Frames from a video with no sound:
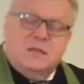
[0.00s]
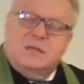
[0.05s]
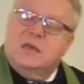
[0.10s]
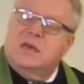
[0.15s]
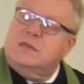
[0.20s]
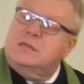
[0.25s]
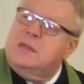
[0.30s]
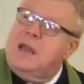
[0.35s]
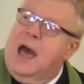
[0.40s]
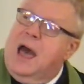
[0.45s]

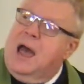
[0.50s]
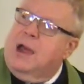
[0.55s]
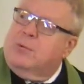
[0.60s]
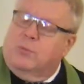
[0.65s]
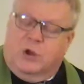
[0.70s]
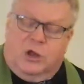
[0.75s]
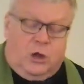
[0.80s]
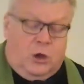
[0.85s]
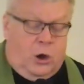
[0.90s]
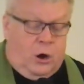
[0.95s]
did not
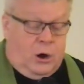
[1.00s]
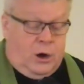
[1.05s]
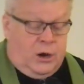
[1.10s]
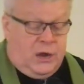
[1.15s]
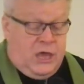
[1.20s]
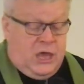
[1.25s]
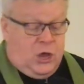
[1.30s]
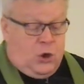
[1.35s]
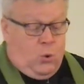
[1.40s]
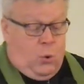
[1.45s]

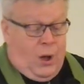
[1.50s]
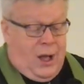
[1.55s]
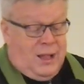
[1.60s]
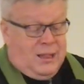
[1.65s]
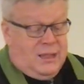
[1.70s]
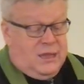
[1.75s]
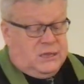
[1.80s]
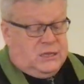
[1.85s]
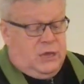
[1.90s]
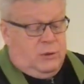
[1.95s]
regard
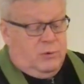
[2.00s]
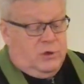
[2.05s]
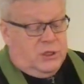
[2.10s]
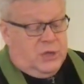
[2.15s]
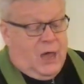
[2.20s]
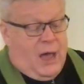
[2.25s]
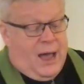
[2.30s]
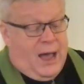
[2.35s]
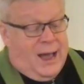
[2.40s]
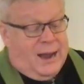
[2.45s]
equality
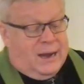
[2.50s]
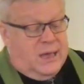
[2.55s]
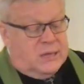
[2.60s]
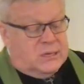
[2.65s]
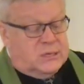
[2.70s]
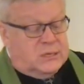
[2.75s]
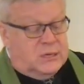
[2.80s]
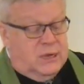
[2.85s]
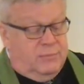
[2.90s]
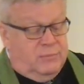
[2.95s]
with God
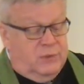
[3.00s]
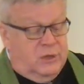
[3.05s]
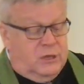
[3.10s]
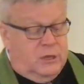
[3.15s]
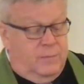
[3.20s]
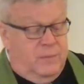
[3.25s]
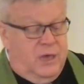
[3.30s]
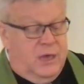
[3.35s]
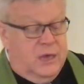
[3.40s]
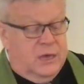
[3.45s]
as something
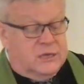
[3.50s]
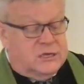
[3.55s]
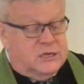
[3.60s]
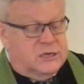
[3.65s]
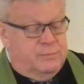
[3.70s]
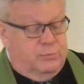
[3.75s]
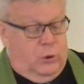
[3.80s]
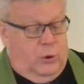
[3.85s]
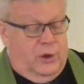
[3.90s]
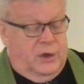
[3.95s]
to be
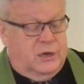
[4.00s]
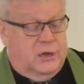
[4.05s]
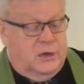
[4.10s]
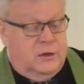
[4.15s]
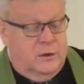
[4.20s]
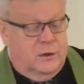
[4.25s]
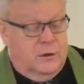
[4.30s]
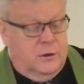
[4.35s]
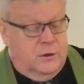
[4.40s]
exploited,